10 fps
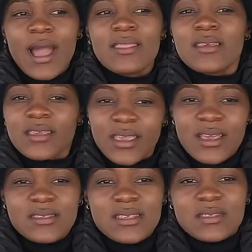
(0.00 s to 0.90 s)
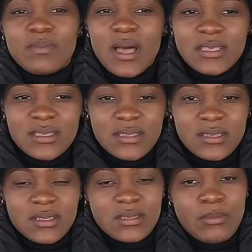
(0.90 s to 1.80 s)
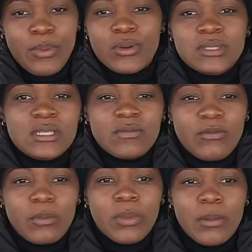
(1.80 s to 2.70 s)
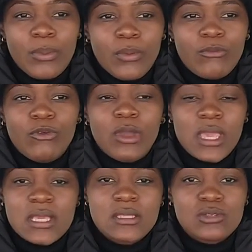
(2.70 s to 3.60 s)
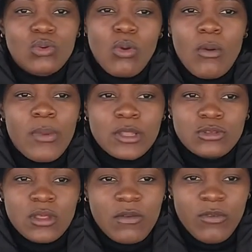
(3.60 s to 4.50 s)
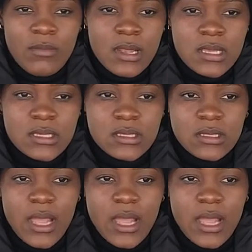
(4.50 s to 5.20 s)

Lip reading: I think, yes, as much as it is important for people, for kids to go back to their families,